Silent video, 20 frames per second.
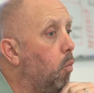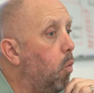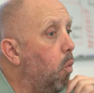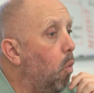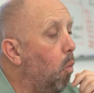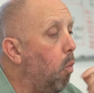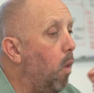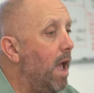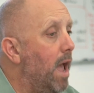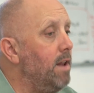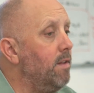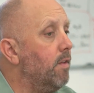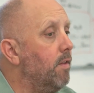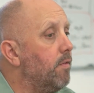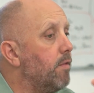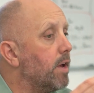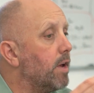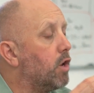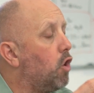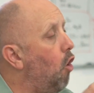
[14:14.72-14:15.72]

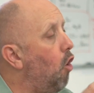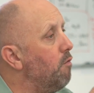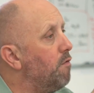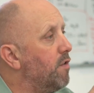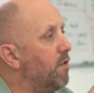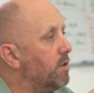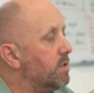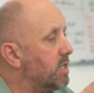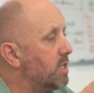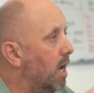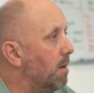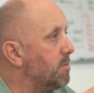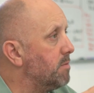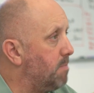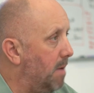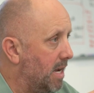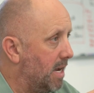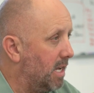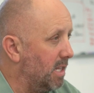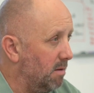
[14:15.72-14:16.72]
when the confidence comes
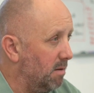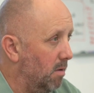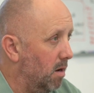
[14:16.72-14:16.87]
back in the